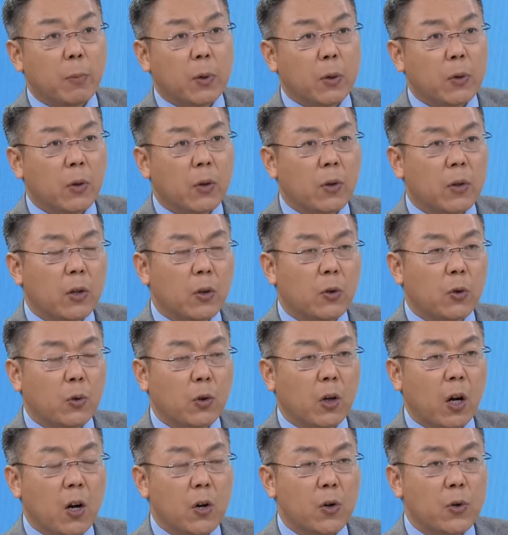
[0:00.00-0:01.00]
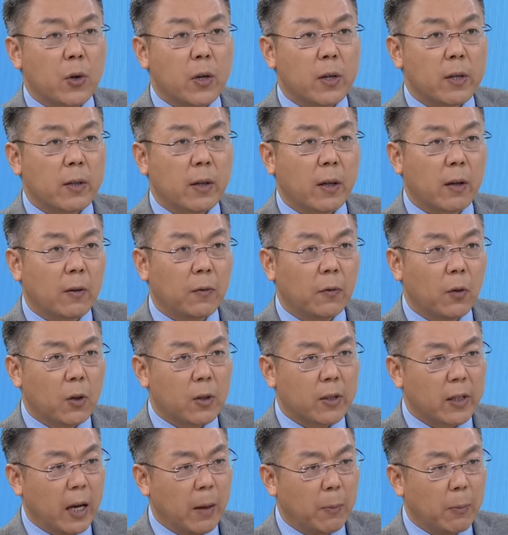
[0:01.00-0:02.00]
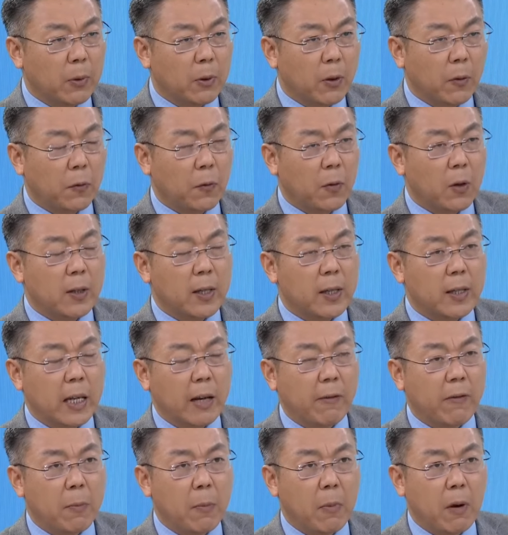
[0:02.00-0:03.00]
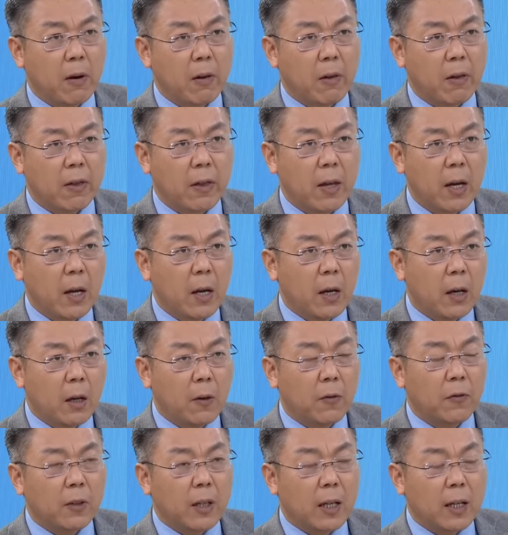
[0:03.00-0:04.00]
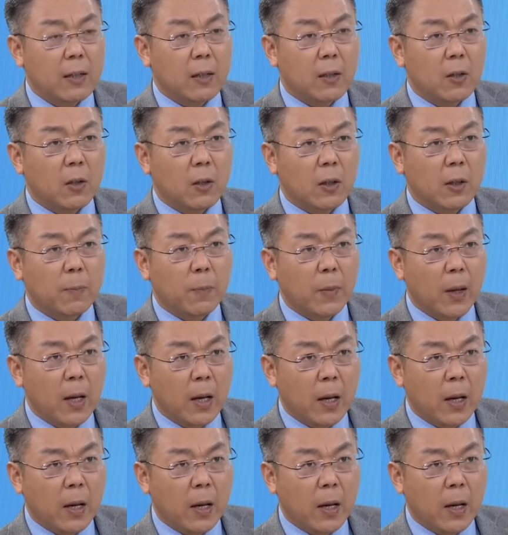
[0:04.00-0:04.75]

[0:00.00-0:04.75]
between the two countries, for example, the first 7 months of this year,